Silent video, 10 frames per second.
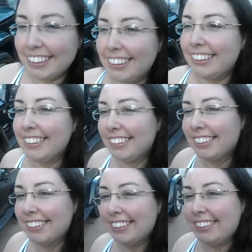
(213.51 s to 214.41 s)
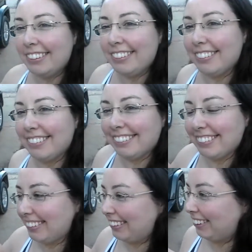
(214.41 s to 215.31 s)
is.
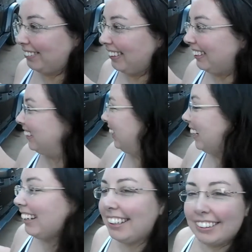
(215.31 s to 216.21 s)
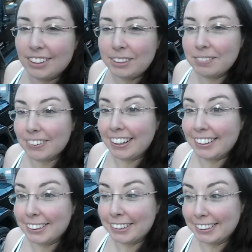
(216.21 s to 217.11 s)
It's Tony's. He got a Jeep
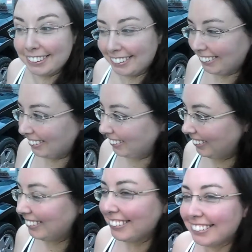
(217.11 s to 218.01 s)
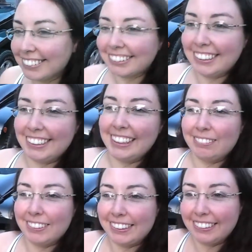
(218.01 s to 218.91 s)
Wrangler. He's in
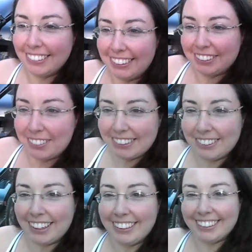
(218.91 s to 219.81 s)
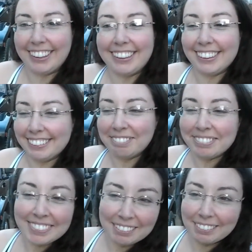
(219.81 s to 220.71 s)
love with it. He's already trying, to like,
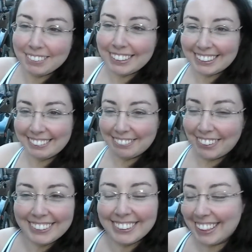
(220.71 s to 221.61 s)
coming up with lists of all these